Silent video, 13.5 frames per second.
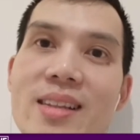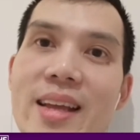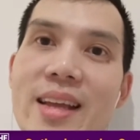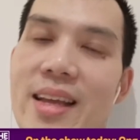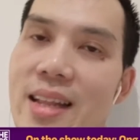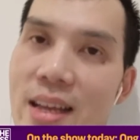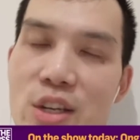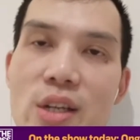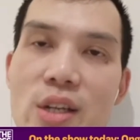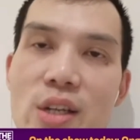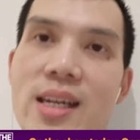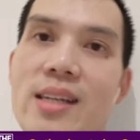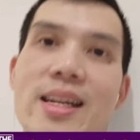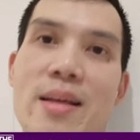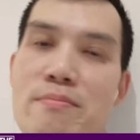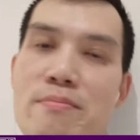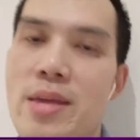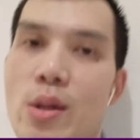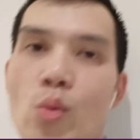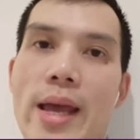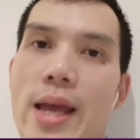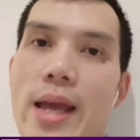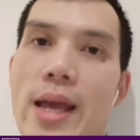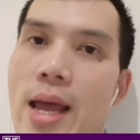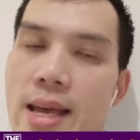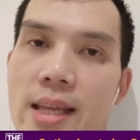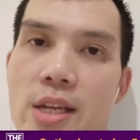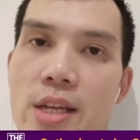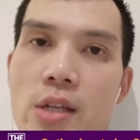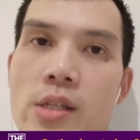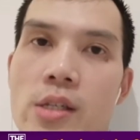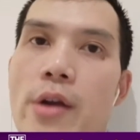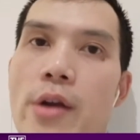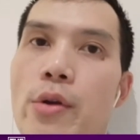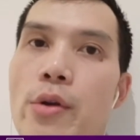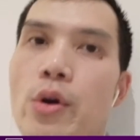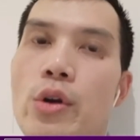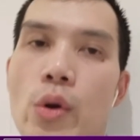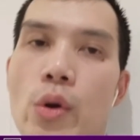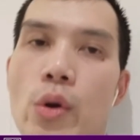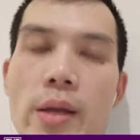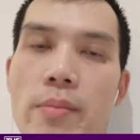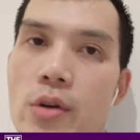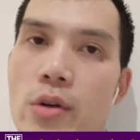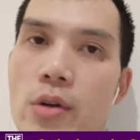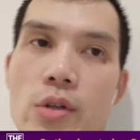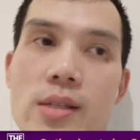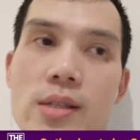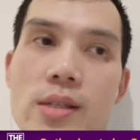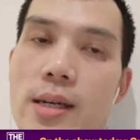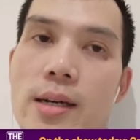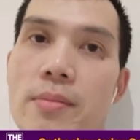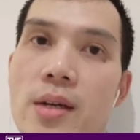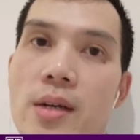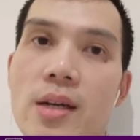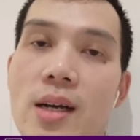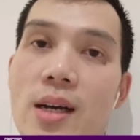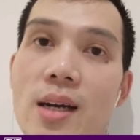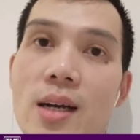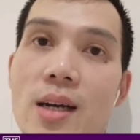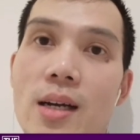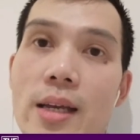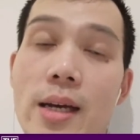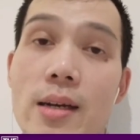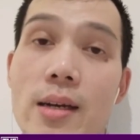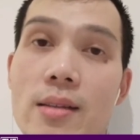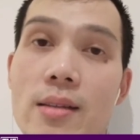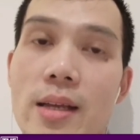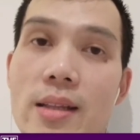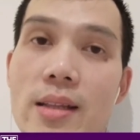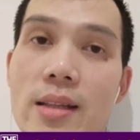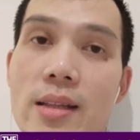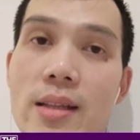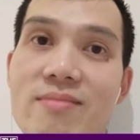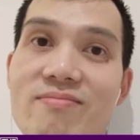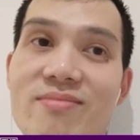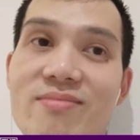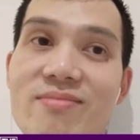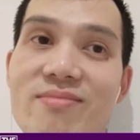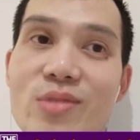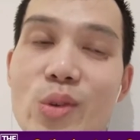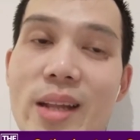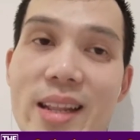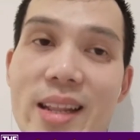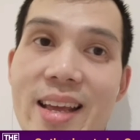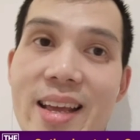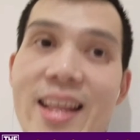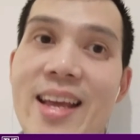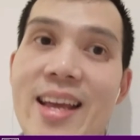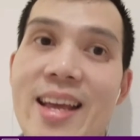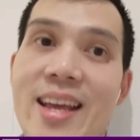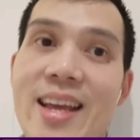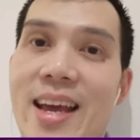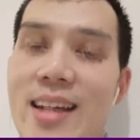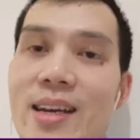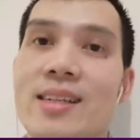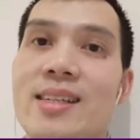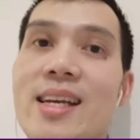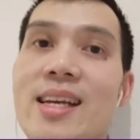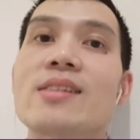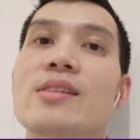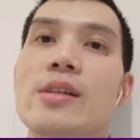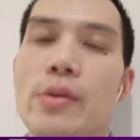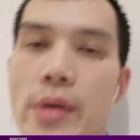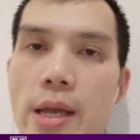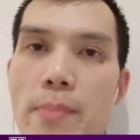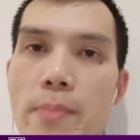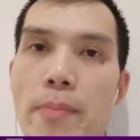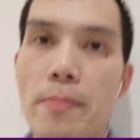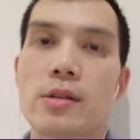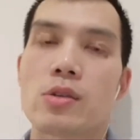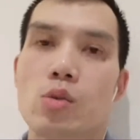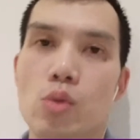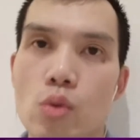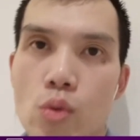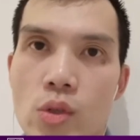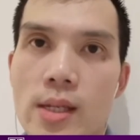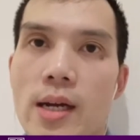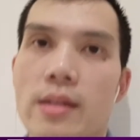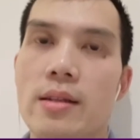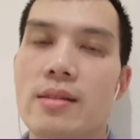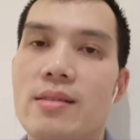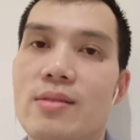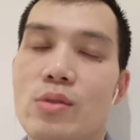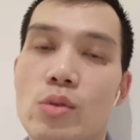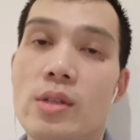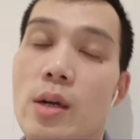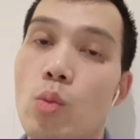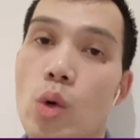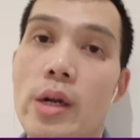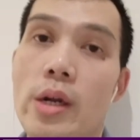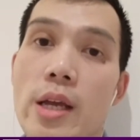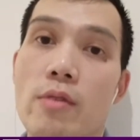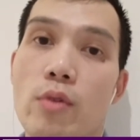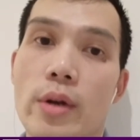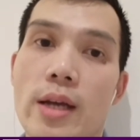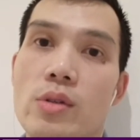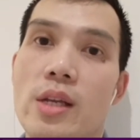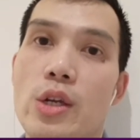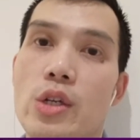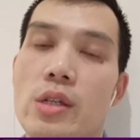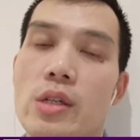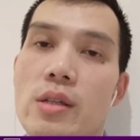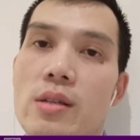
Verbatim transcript: They they just started and midway, and then they just carry on going because um, yeah they so they, they can get the, the necessary papers to, to start start working for the